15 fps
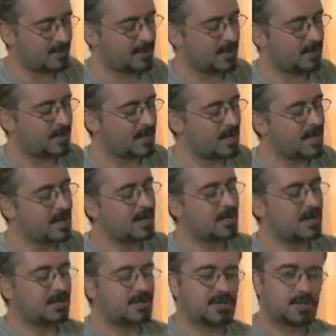You can
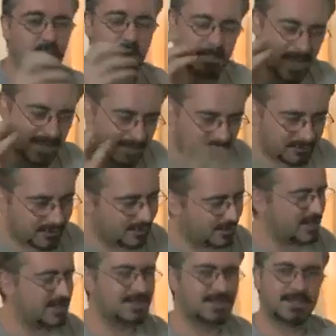swap out different
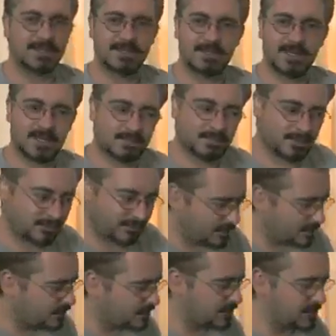lenses, you can put
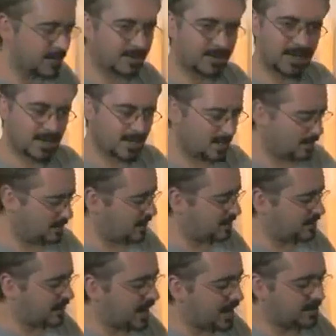filters on there, you can
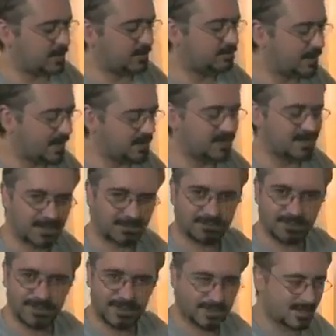attach a bunch of
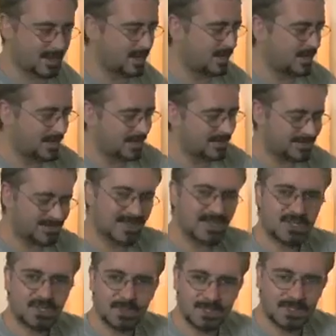different
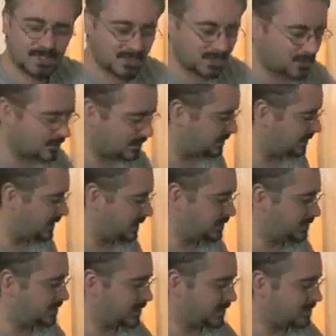accessories to it,
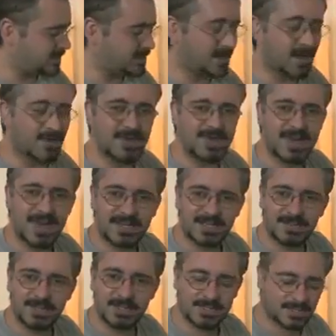and, you know, you can go
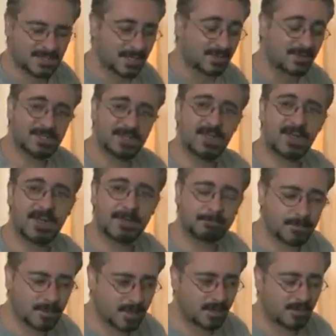nuts with this thing. And there's a guy
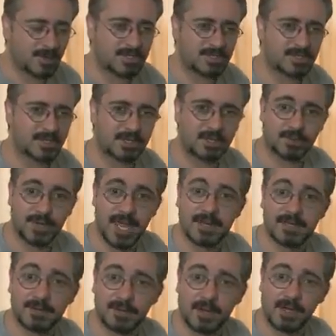who runs a site called
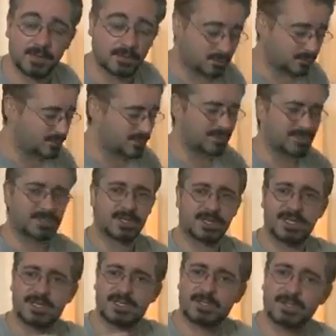Handheld Hollywood, which is a
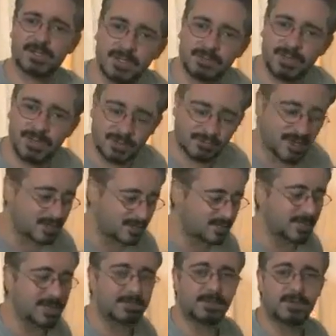site exclusively devoted
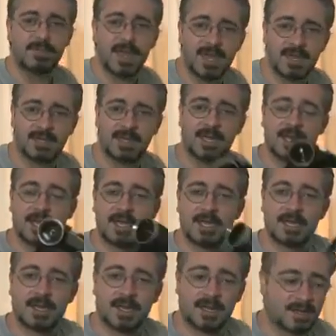to people who make
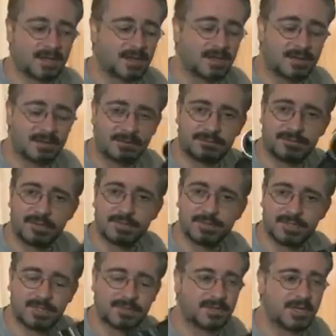
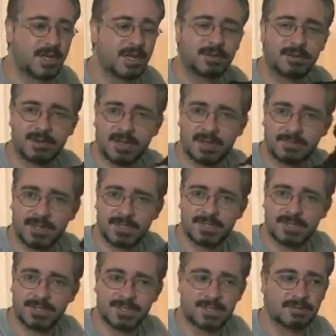films and video and
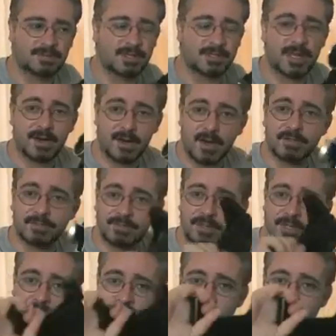pictures and stuff like that on
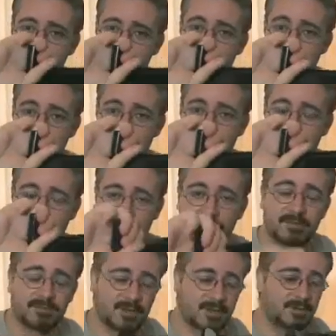devices like the
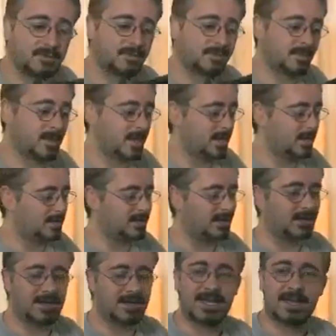iPhone. And
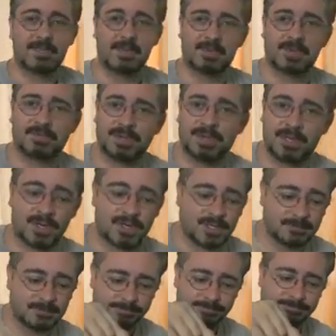he came up with a brilliant
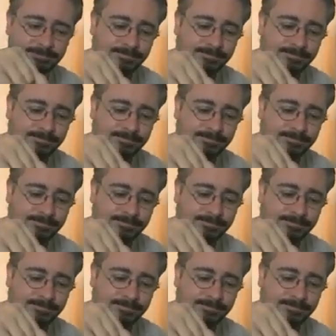idea.